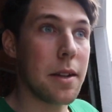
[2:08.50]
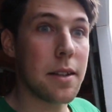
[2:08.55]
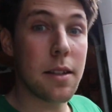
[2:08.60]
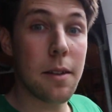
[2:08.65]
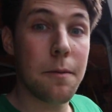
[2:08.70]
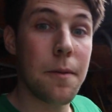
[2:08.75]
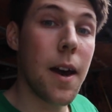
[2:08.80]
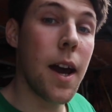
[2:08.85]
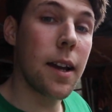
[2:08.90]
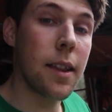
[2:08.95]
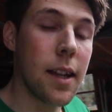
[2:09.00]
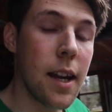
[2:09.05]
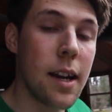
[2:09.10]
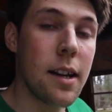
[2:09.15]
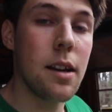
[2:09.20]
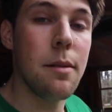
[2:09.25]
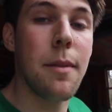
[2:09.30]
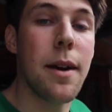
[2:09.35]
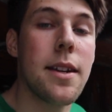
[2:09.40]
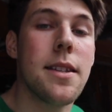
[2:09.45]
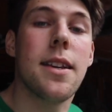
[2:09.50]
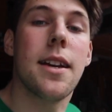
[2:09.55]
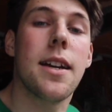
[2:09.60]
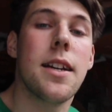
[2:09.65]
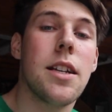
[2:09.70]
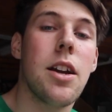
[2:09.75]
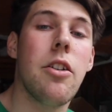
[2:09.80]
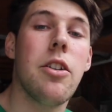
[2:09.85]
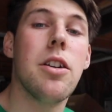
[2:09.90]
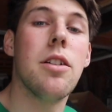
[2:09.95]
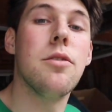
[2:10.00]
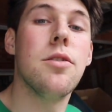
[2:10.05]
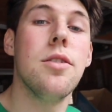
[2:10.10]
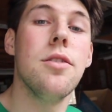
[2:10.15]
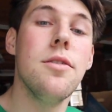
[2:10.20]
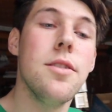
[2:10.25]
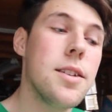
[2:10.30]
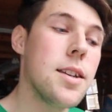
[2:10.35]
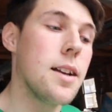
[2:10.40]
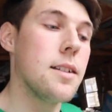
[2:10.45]
it's the fact that I need my secondary
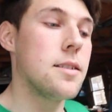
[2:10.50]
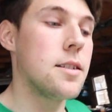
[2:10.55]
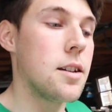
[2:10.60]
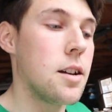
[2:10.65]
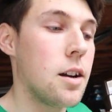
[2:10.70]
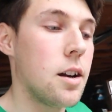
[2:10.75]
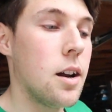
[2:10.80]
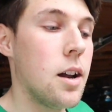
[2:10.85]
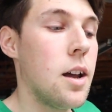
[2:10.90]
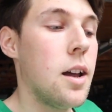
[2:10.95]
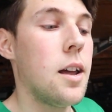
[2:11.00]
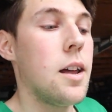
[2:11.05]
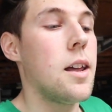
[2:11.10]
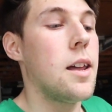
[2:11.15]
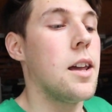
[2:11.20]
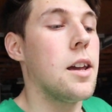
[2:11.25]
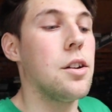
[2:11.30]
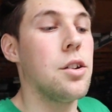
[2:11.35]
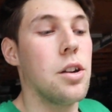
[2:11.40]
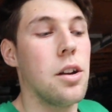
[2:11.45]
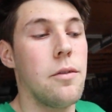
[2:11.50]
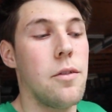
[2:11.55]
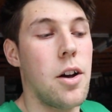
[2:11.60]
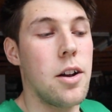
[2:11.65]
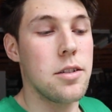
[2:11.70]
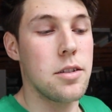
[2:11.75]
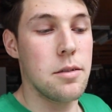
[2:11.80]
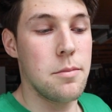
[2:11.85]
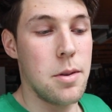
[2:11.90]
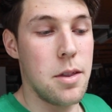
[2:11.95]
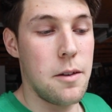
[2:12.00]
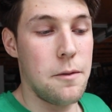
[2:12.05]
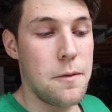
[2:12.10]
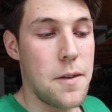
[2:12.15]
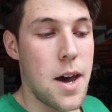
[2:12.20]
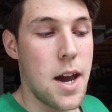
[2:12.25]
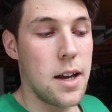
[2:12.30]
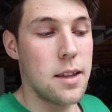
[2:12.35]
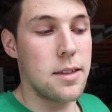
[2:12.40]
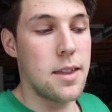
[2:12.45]
O2 sensor. It could have also been the
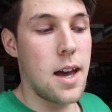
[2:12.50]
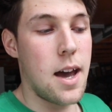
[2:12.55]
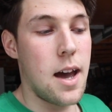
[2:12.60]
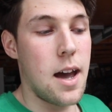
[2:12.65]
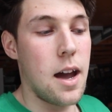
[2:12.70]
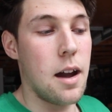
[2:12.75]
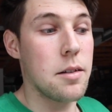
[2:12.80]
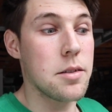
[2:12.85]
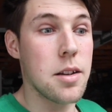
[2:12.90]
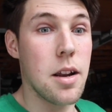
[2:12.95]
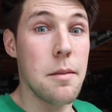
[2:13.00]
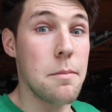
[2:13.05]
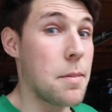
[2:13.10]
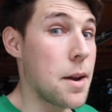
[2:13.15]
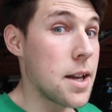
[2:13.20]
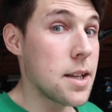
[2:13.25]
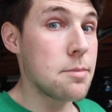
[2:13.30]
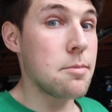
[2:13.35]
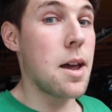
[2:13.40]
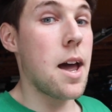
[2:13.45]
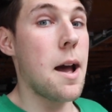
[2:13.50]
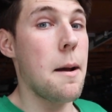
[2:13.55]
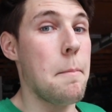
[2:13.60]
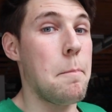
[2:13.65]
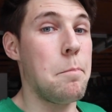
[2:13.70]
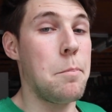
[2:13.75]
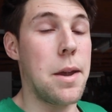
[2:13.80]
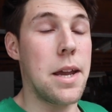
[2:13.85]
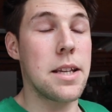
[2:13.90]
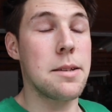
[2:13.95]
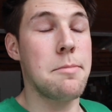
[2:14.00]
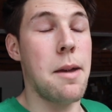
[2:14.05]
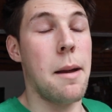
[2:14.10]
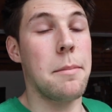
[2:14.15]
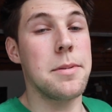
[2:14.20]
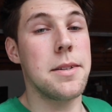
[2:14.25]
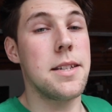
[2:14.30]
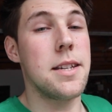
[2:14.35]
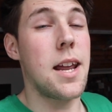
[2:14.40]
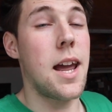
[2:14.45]
fact that I was on a base map. Base
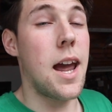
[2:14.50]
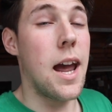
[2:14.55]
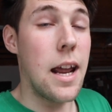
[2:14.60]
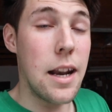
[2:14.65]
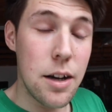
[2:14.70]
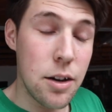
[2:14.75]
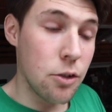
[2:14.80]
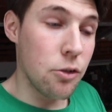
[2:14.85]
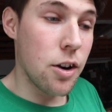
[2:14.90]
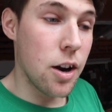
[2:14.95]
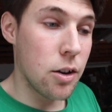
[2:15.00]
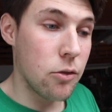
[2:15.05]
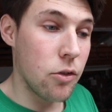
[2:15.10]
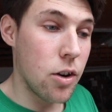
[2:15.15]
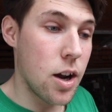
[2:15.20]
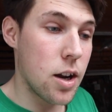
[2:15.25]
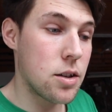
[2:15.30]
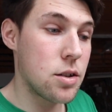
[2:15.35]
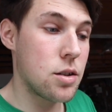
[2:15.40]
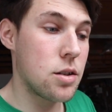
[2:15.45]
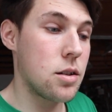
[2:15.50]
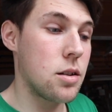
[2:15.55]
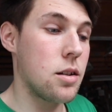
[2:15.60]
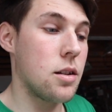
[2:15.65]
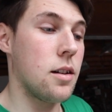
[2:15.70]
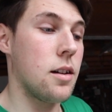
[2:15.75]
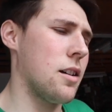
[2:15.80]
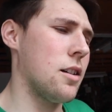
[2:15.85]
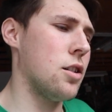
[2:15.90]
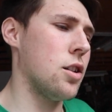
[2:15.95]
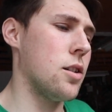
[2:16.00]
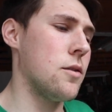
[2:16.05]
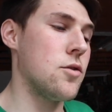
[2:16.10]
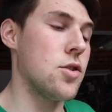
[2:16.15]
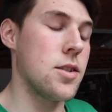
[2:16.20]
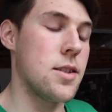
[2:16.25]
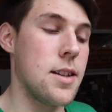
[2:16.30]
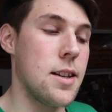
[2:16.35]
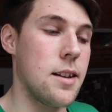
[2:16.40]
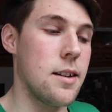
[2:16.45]
maps tend to run rich. It could have
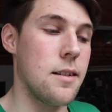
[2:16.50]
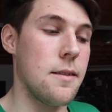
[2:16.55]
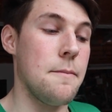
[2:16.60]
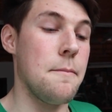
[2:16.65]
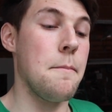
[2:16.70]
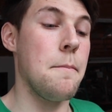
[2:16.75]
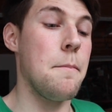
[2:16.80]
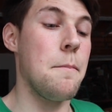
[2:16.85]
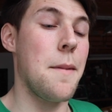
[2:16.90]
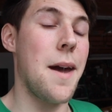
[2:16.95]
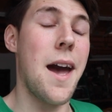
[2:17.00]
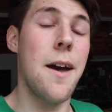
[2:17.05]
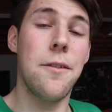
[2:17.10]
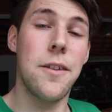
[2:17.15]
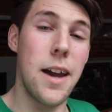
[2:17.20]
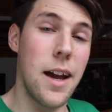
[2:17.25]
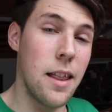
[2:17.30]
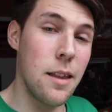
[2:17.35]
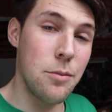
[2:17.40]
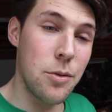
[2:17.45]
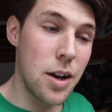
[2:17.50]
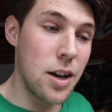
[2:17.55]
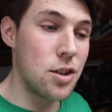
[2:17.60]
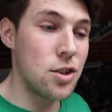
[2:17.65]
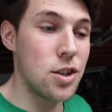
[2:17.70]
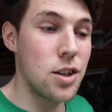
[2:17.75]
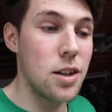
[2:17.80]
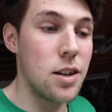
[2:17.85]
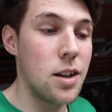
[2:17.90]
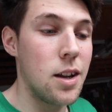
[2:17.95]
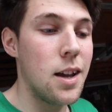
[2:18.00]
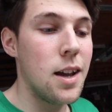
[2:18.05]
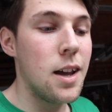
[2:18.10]
just needed a MAF calibration.